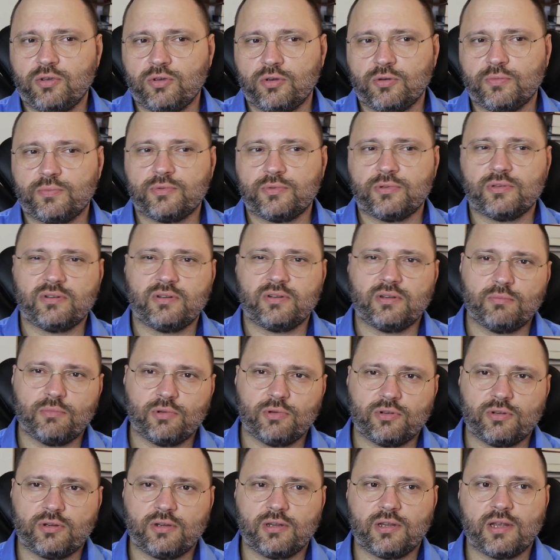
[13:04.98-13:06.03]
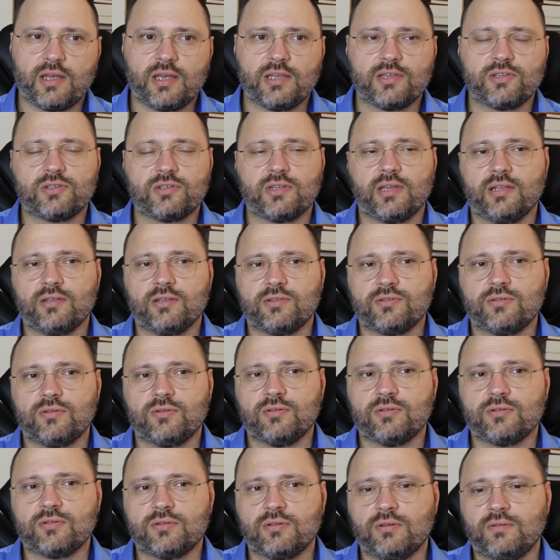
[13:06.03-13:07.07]
re-equipped, remodernized, and
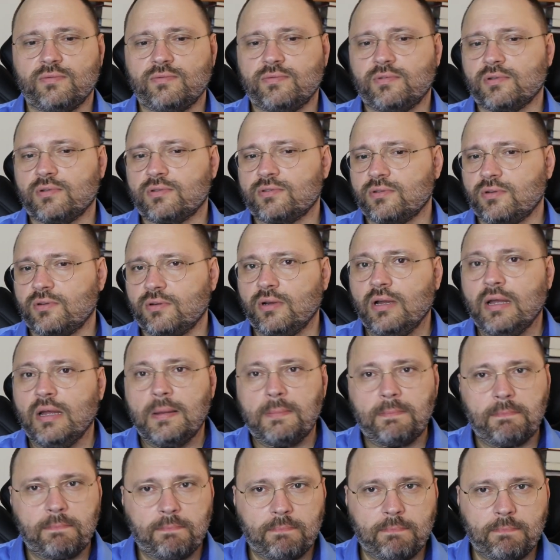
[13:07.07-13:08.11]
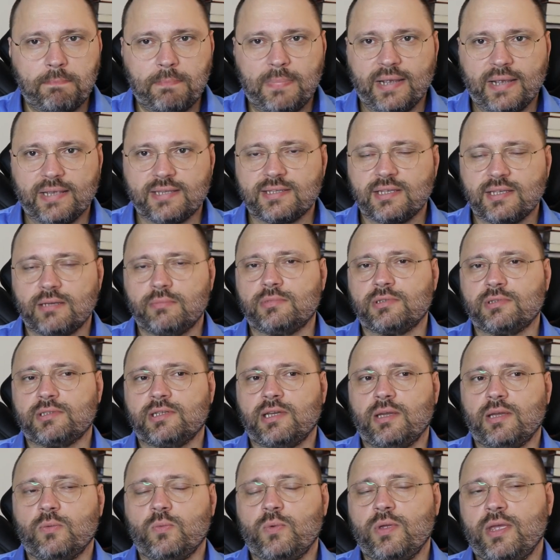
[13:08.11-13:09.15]
so on and so forth. So by
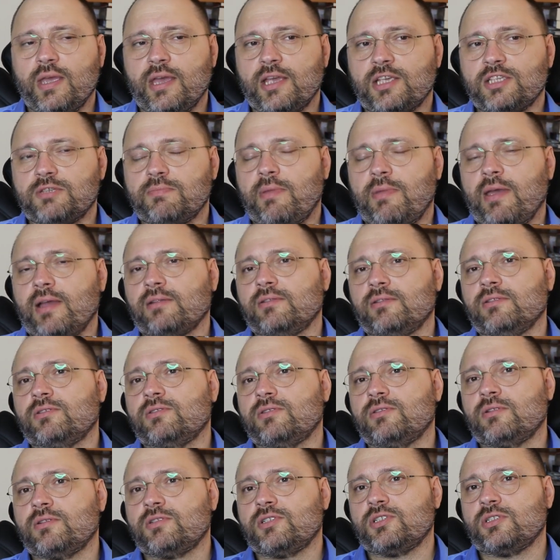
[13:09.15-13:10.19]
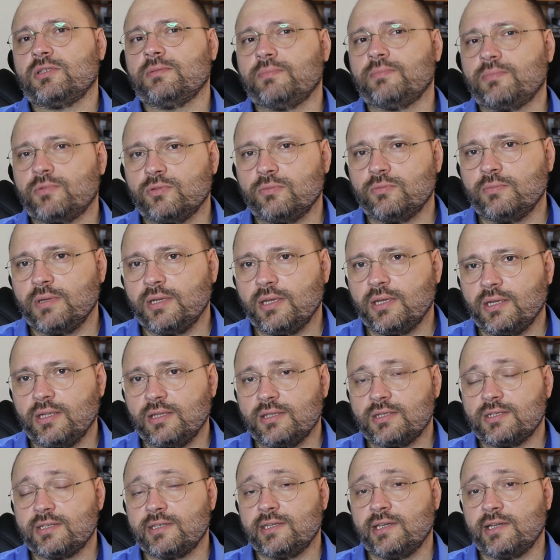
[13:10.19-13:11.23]
summertime, we expect the third ship to be
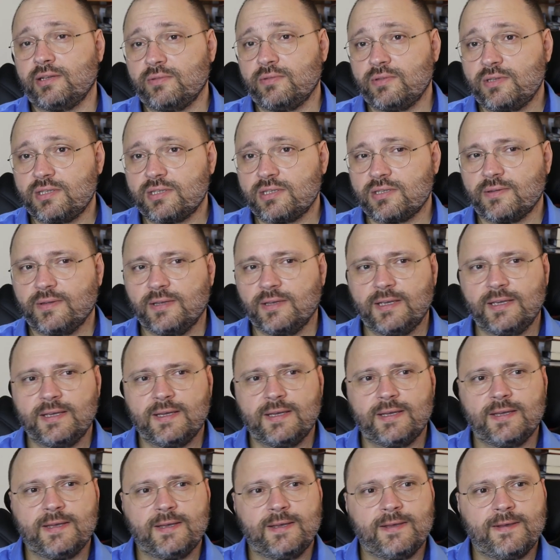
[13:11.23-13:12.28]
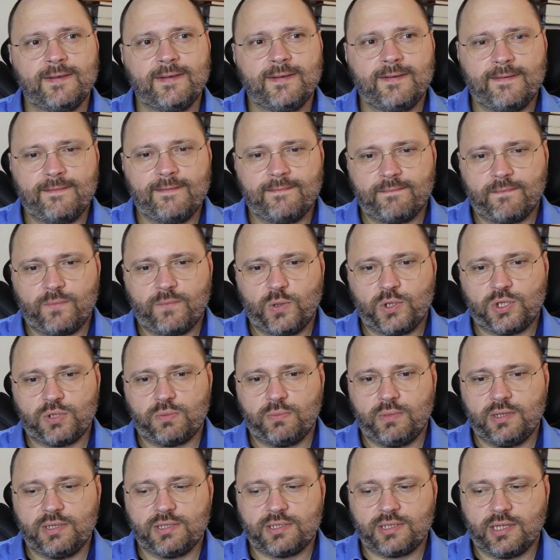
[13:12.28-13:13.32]
in service,
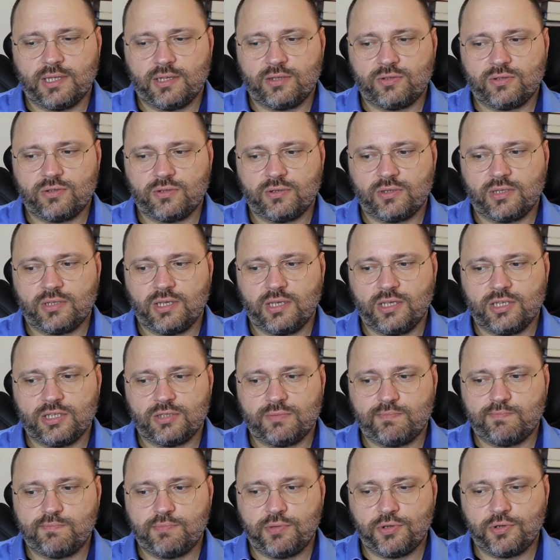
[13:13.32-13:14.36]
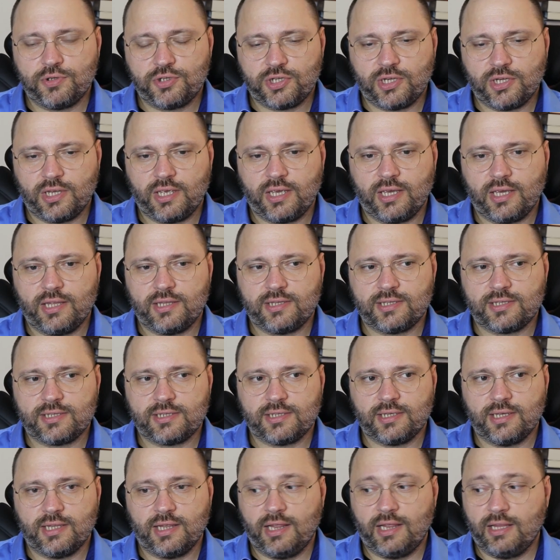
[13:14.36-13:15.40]
which means that Turkey is pushing
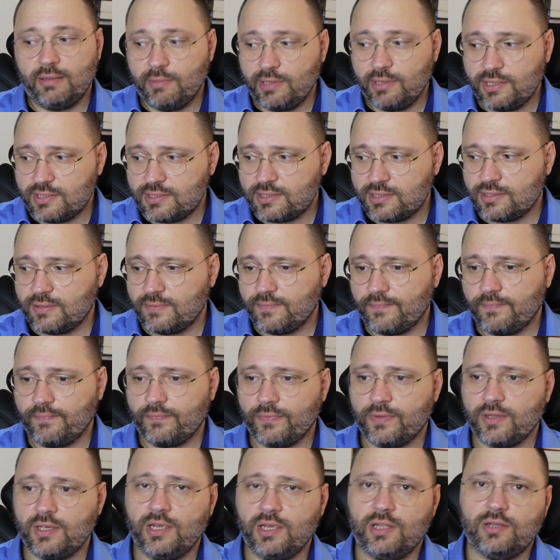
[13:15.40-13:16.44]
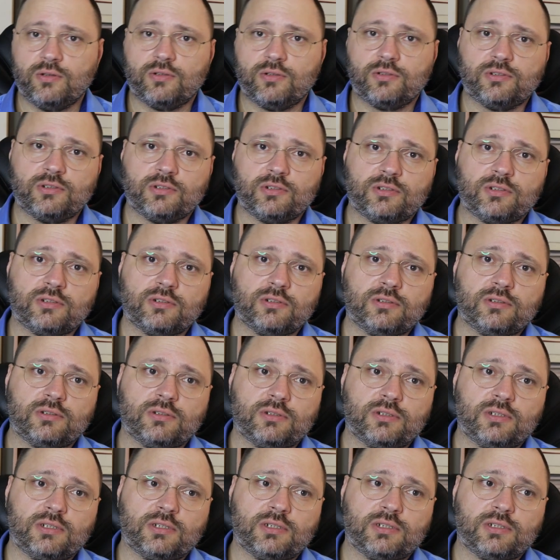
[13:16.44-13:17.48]
its limits in order
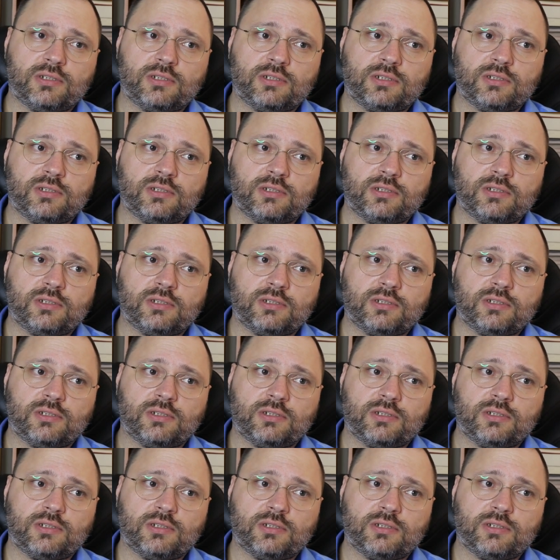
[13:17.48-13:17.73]
to